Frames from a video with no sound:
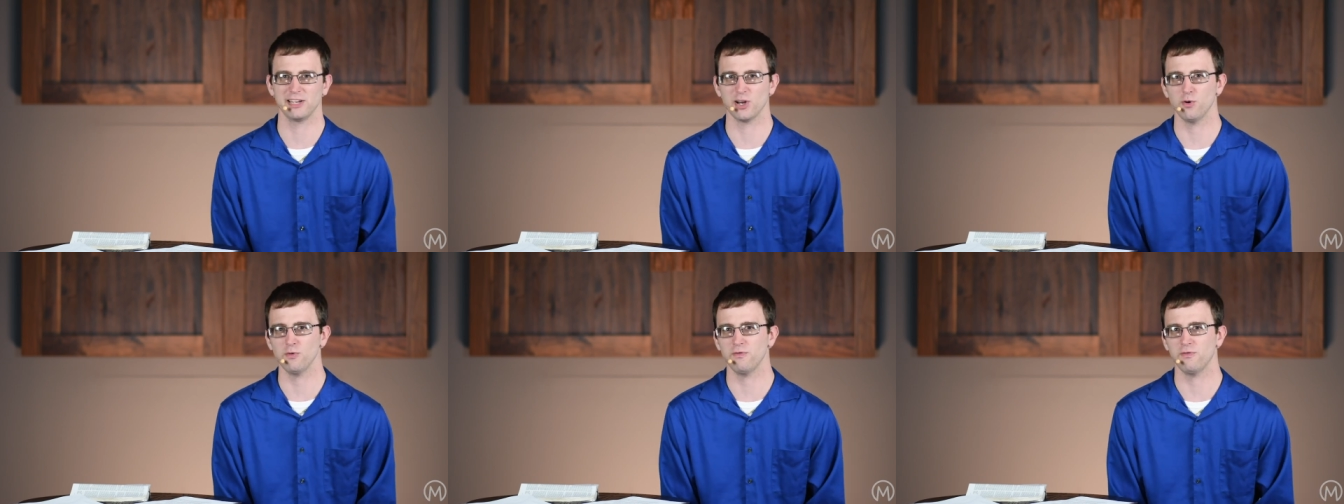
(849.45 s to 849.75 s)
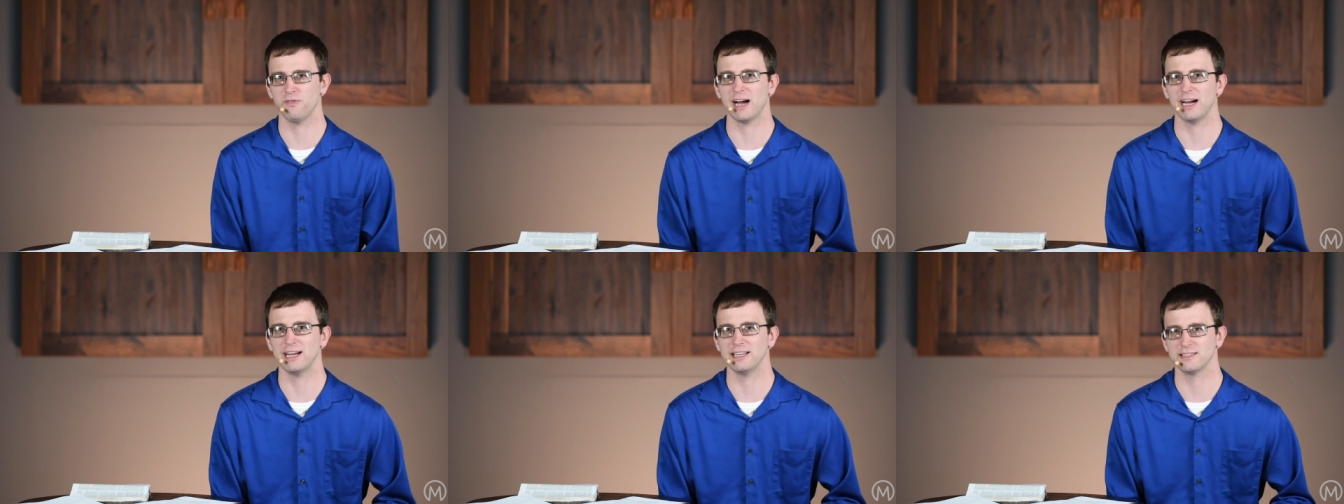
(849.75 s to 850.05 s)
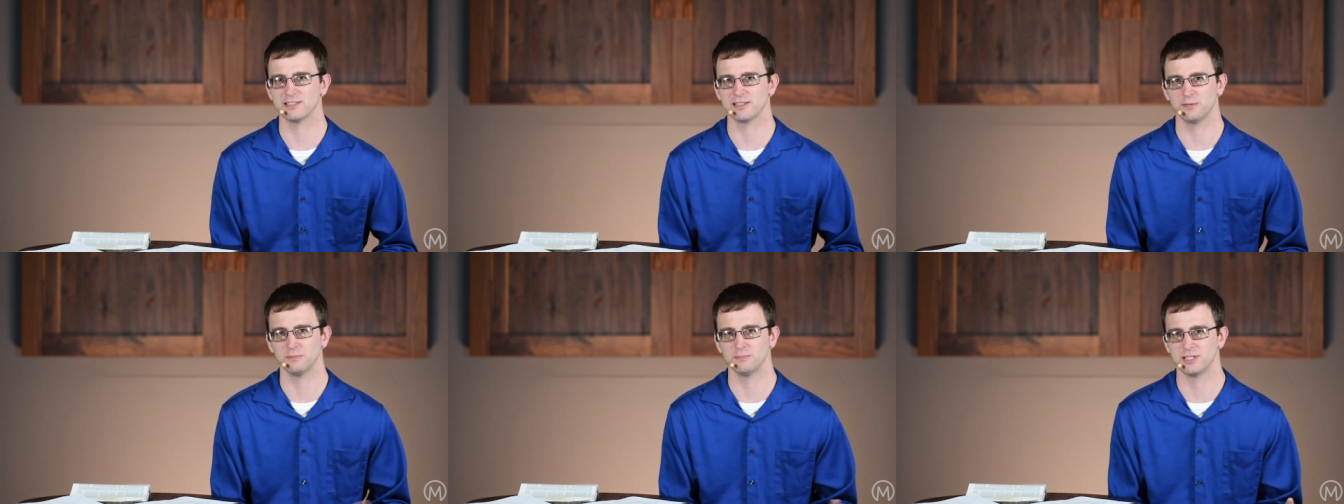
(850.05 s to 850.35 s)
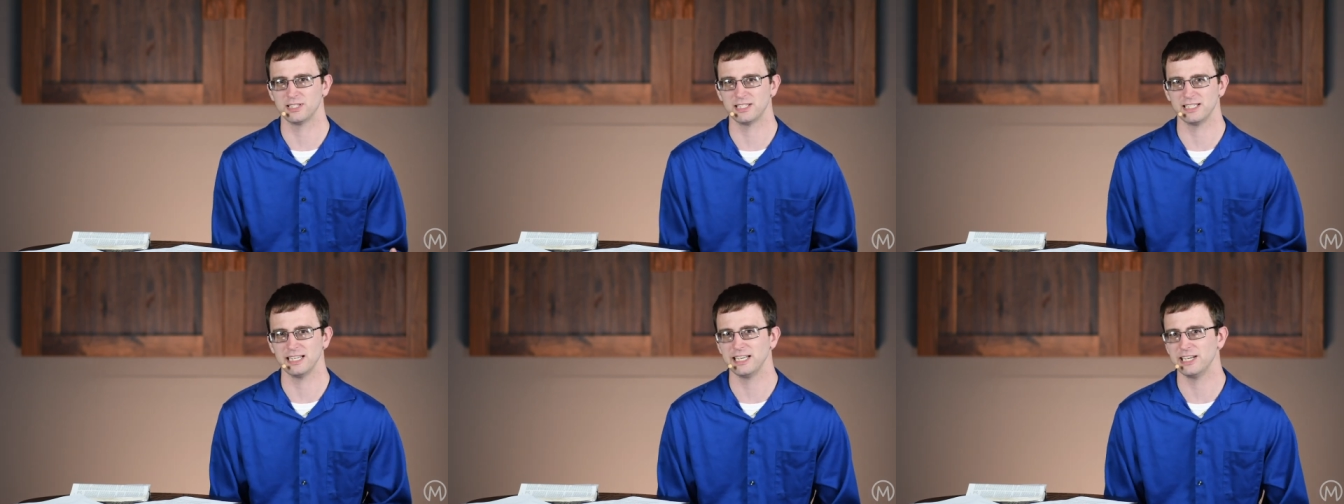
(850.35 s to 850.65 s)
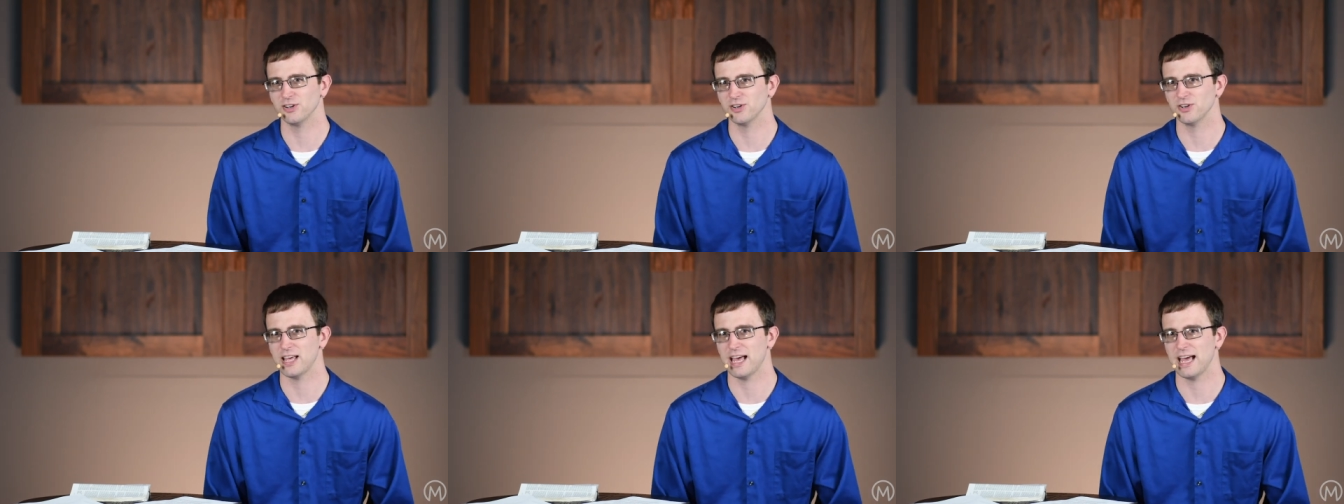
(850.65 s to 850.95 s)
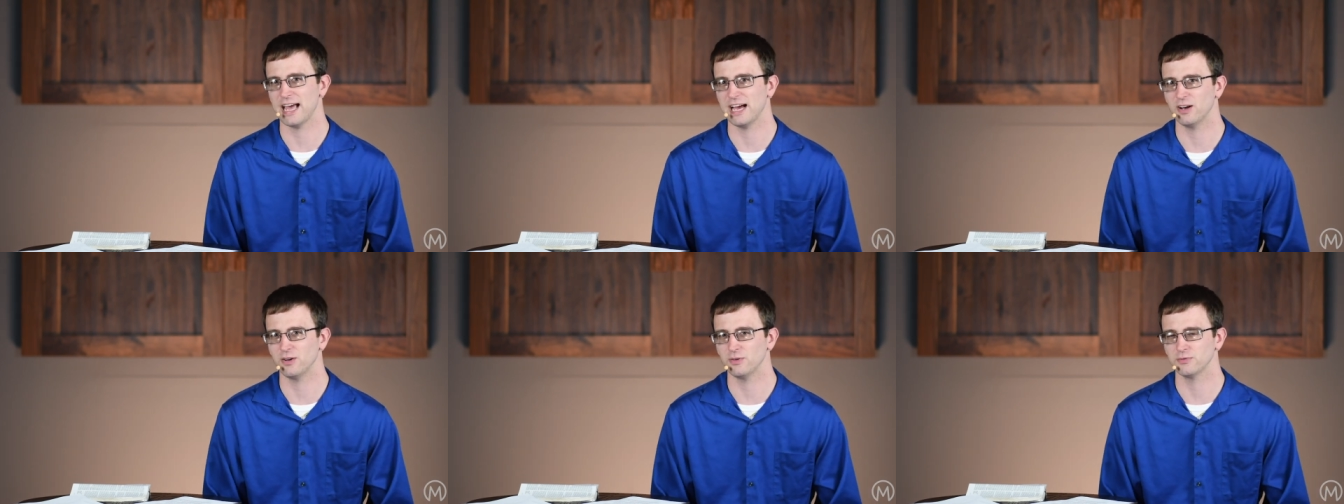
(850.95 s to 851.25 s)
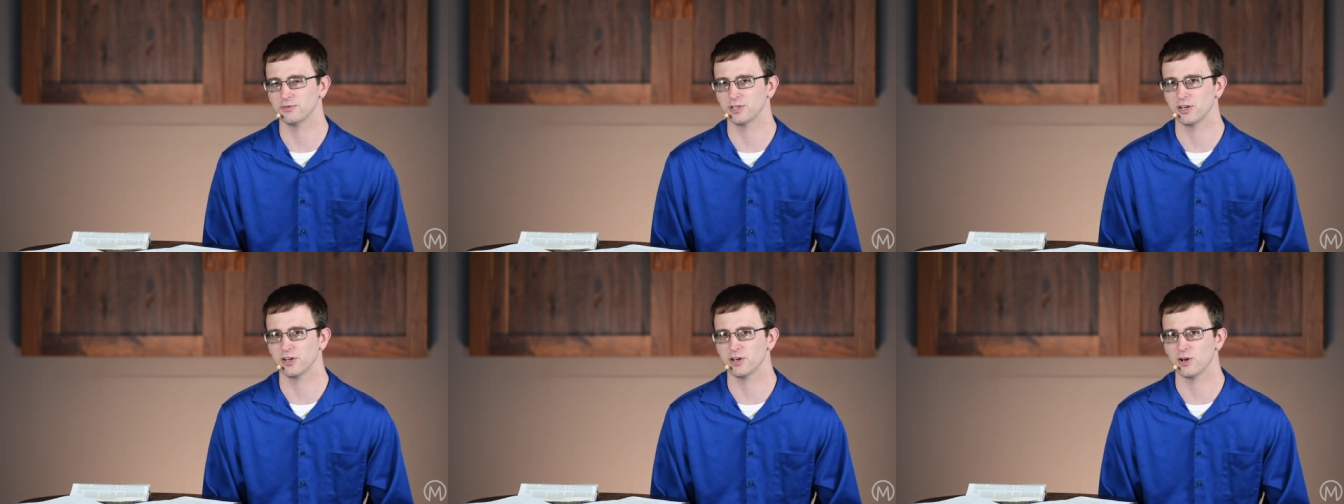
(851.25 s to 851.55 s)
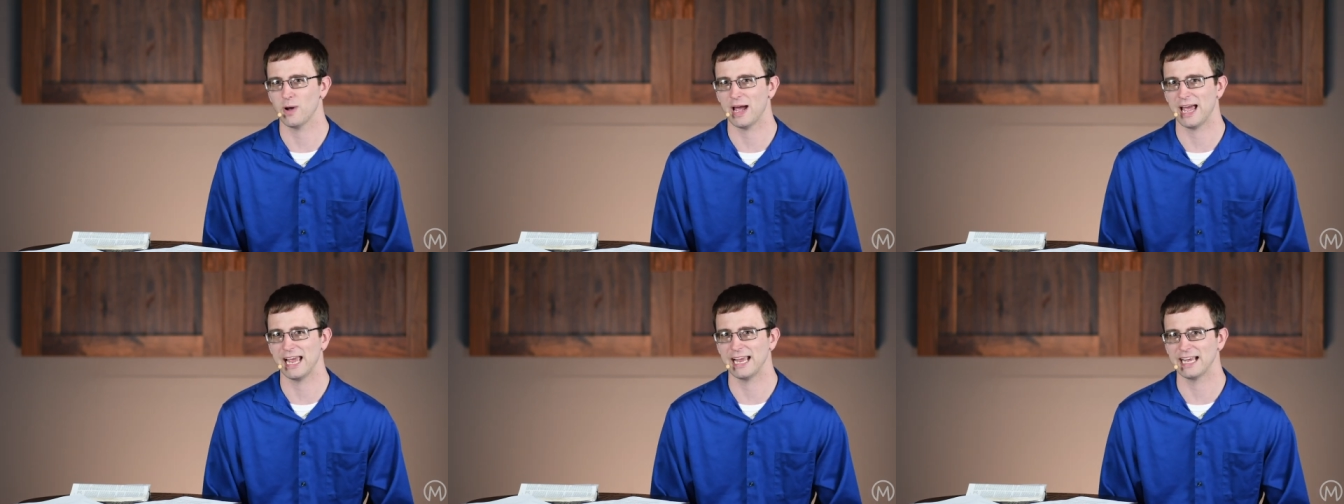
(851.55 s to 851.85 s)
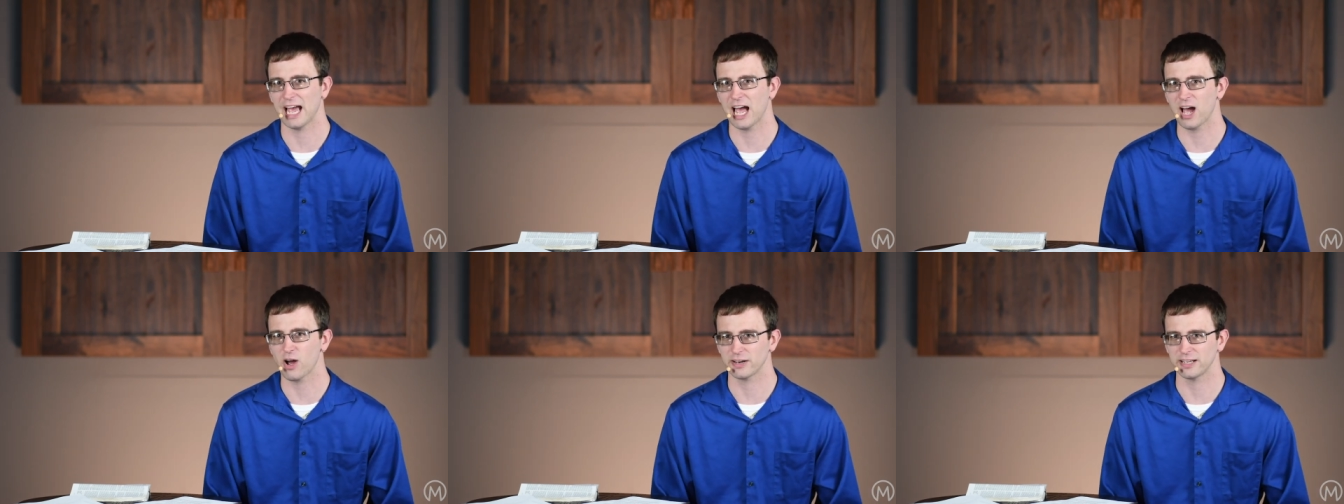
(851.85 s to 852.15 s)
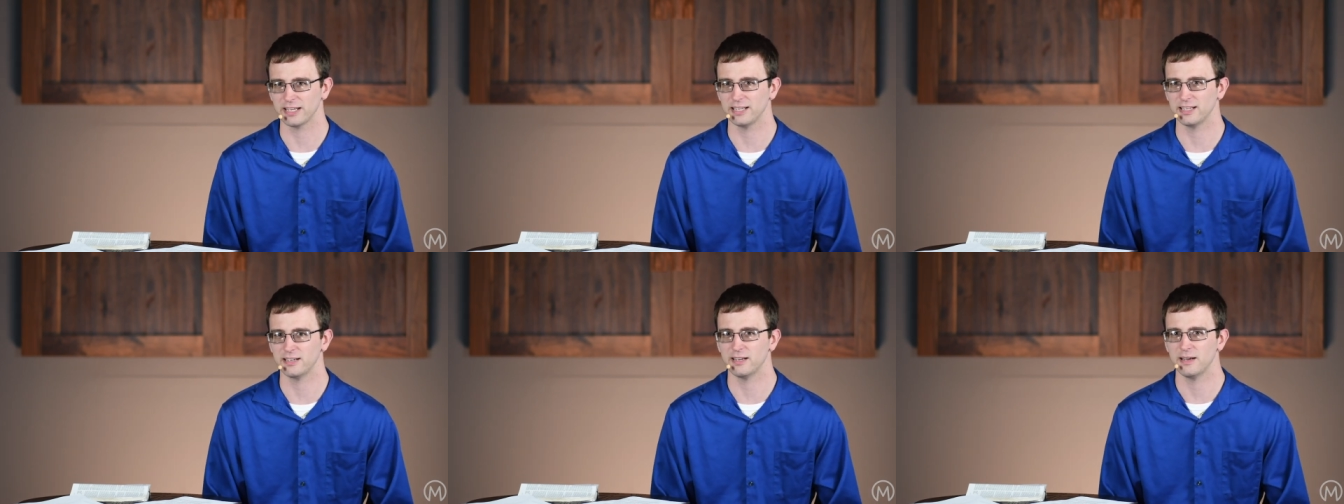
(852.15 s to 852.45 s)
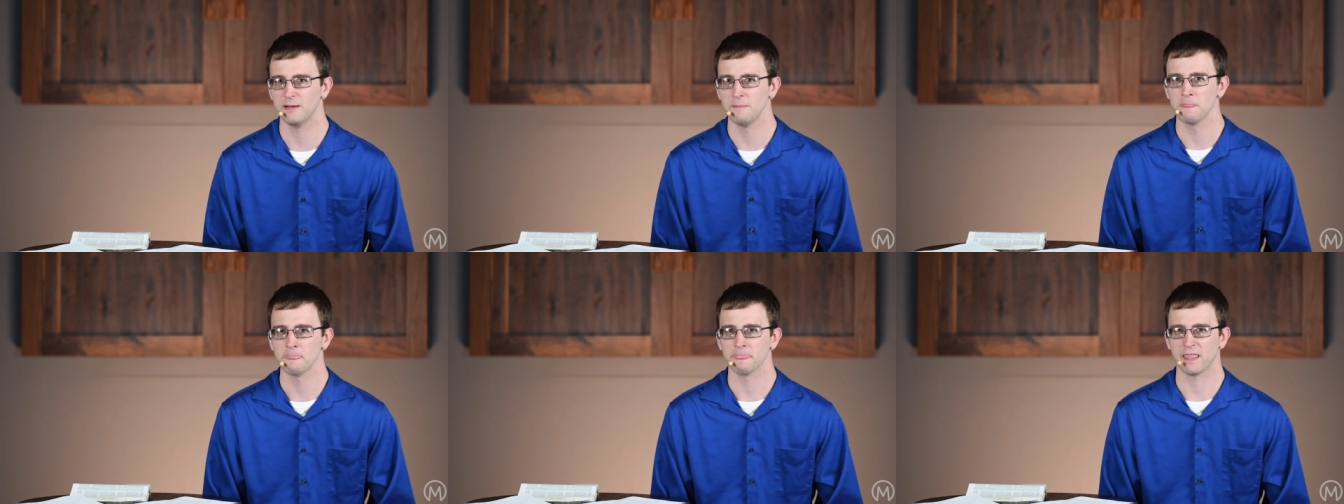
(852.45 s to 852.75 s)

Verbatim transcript: go find some city or town to go hang out in,